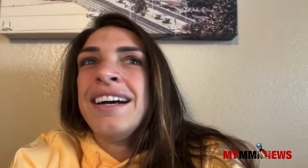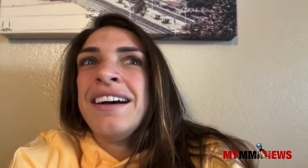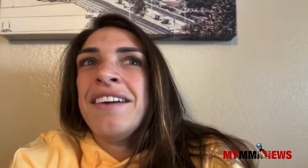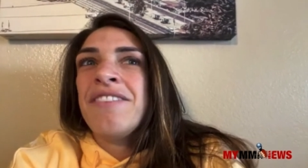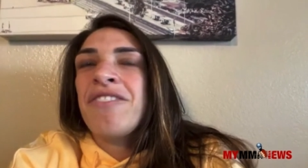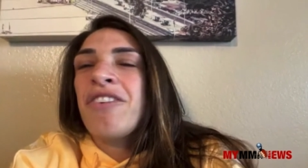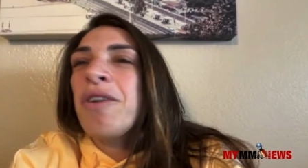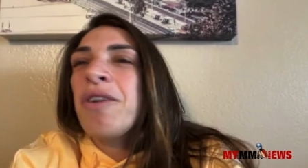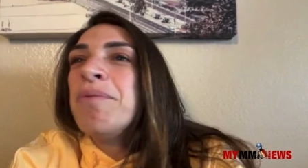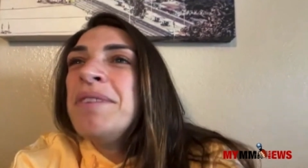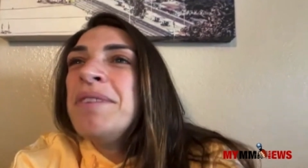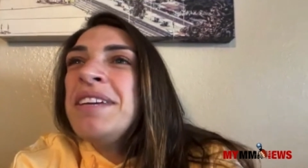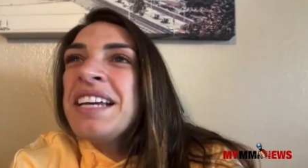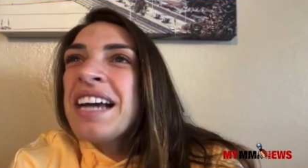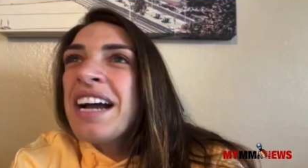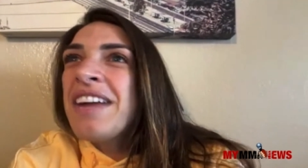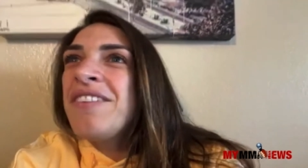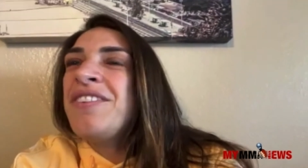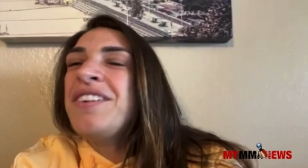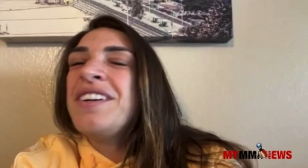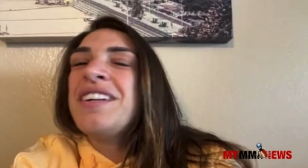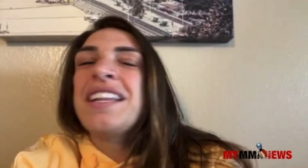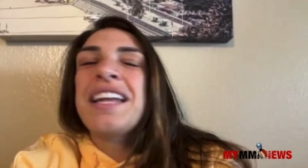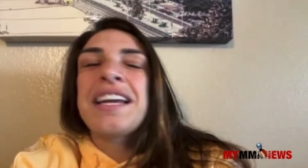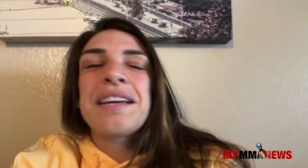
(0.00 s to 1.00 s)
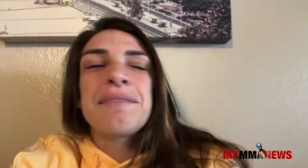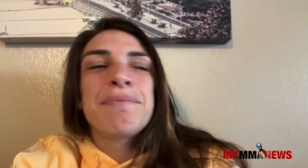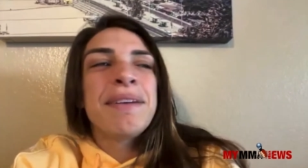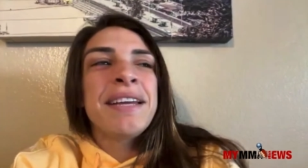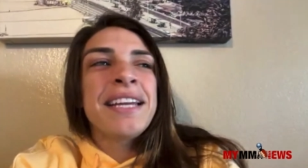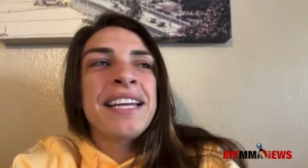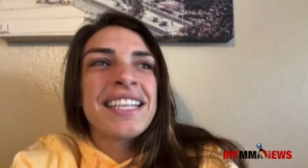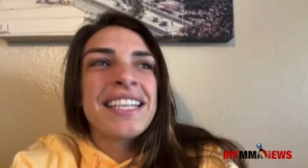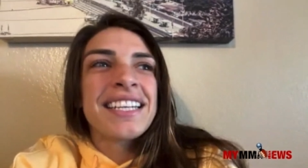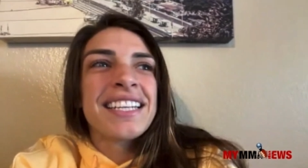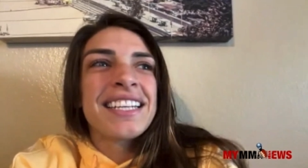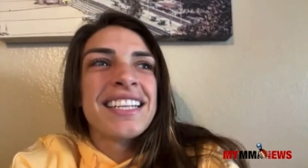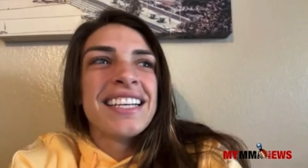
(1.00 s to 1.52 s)
for me, I feel like,
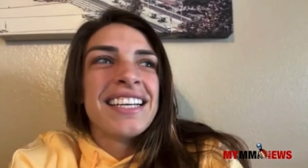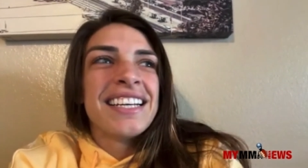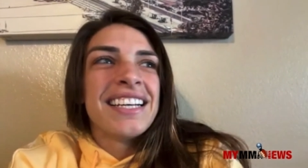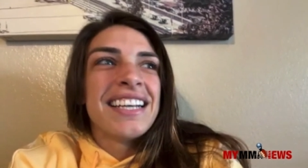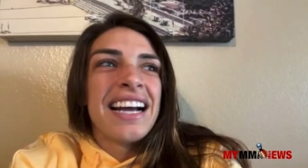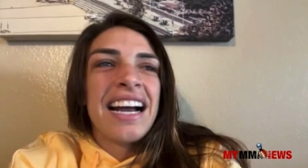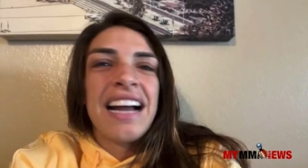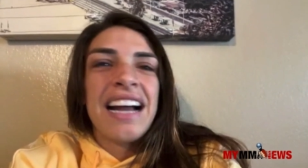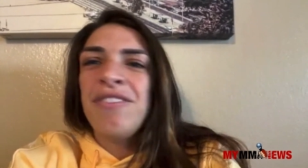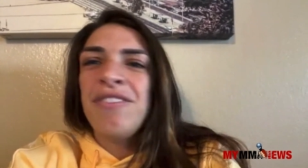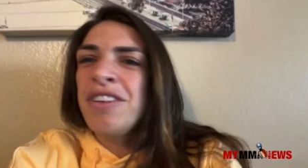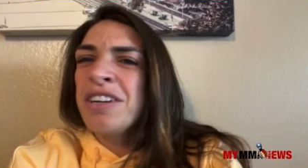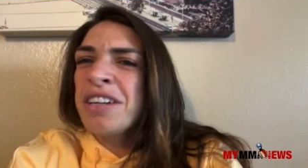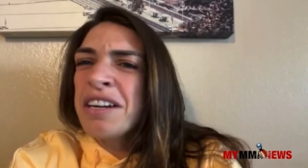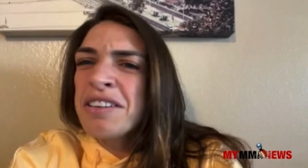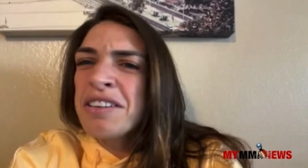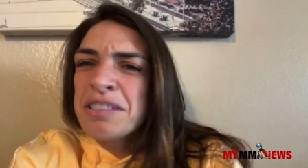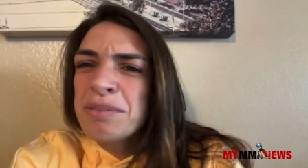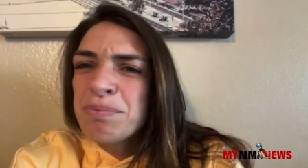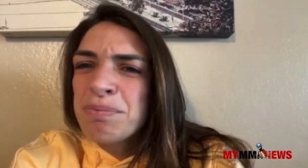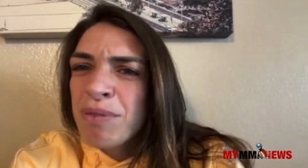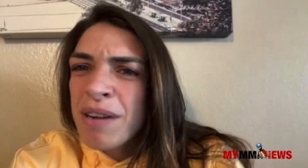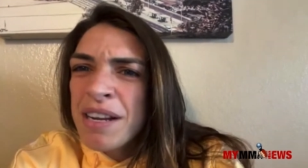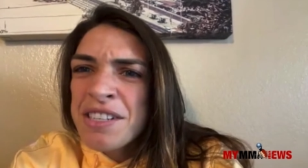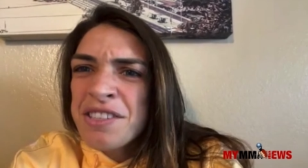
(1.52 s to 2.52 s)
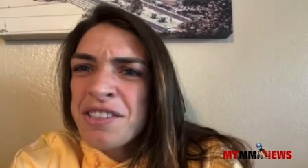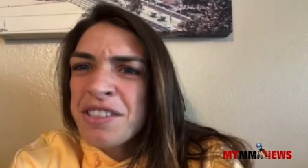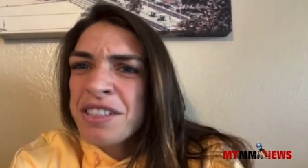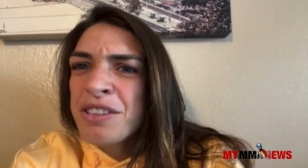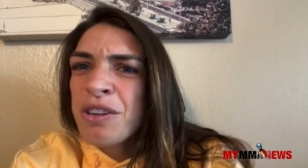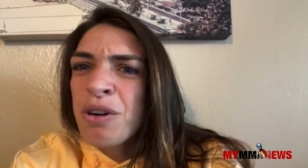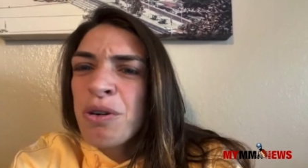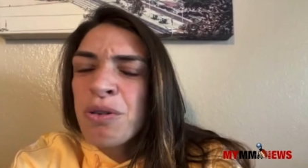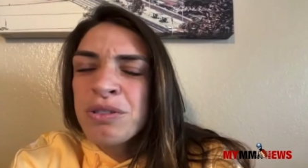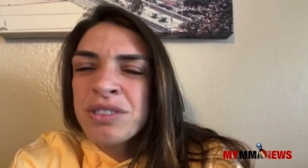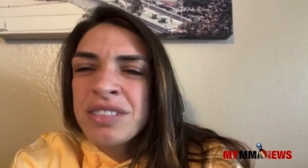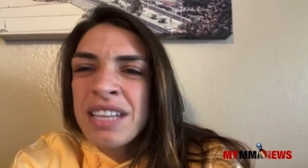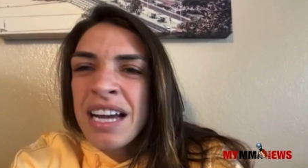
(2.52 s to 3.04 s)
man, I feel like I was pressuring the
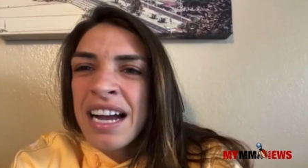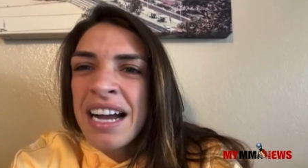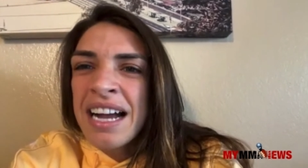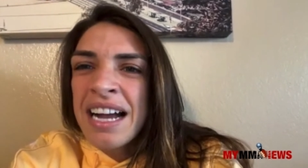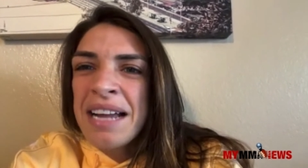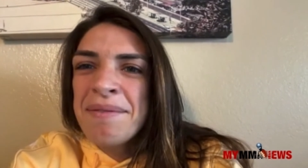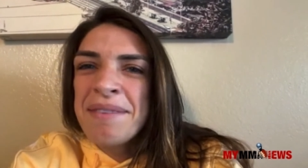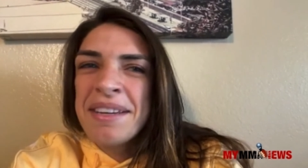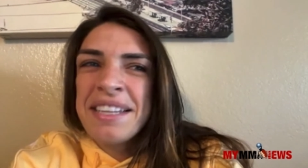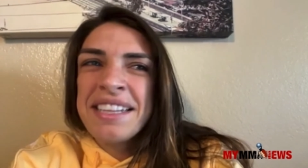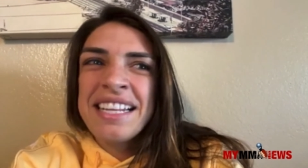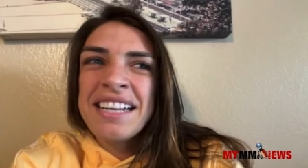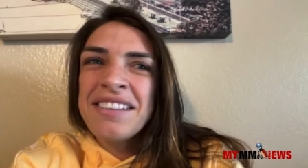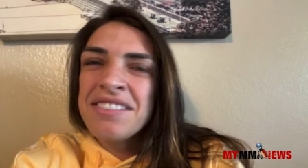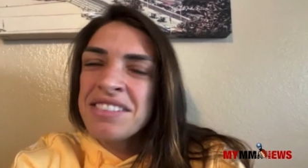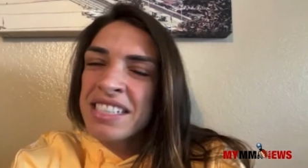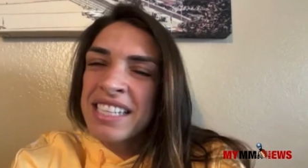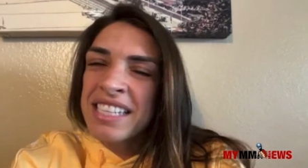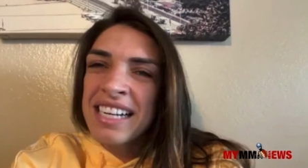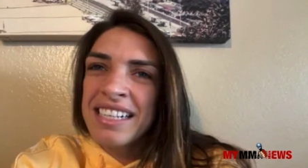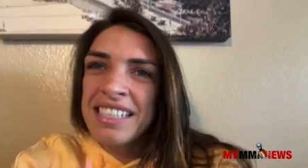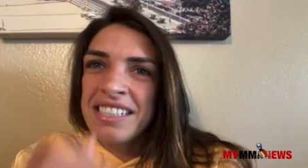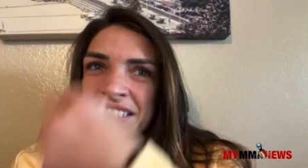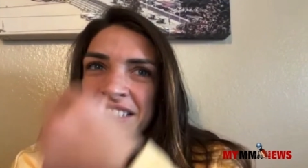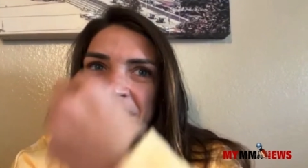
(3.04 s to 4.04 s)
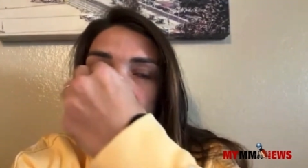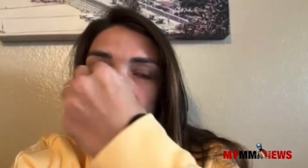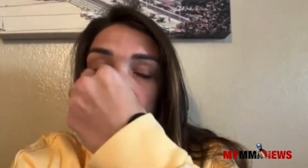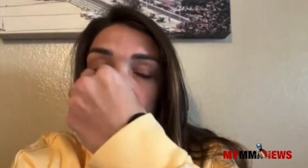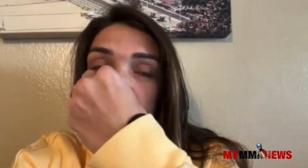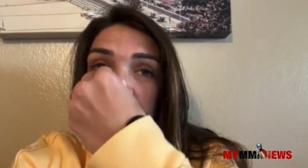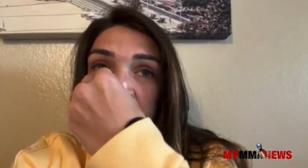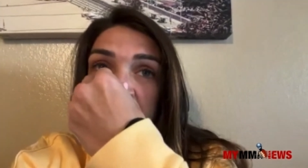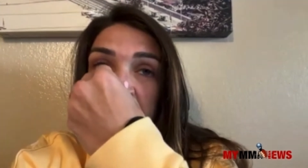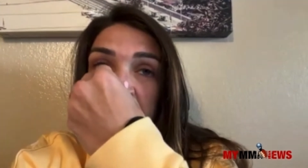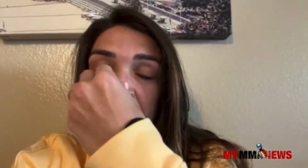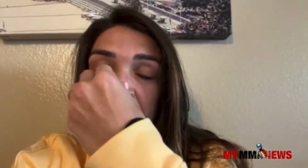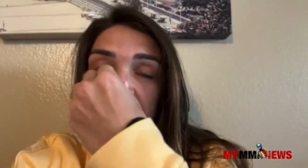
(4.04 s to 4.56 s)
whole time, and that was kind of just
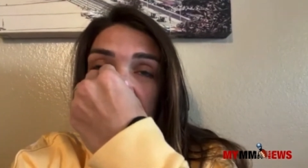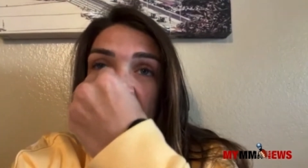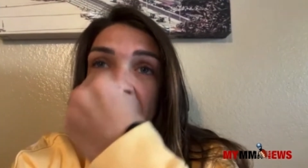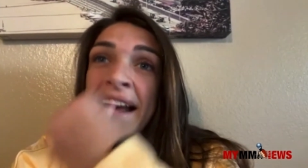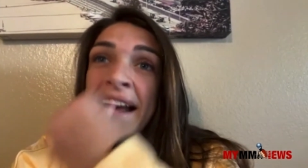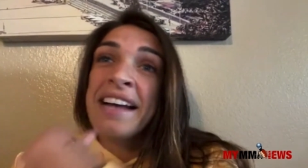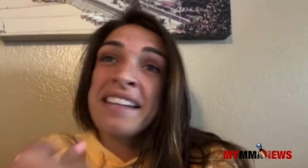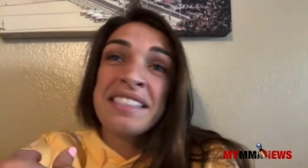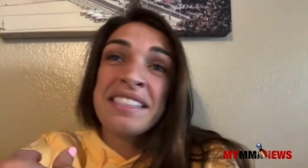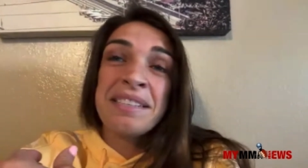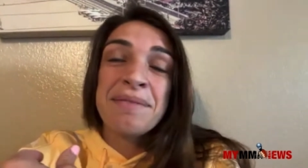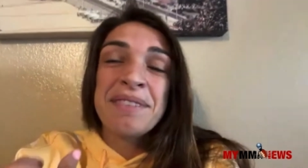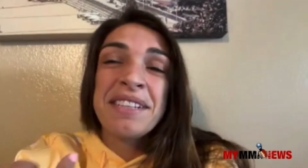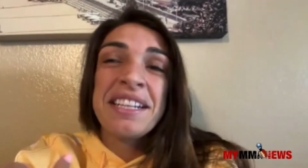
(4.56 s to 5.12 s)
what I asked him.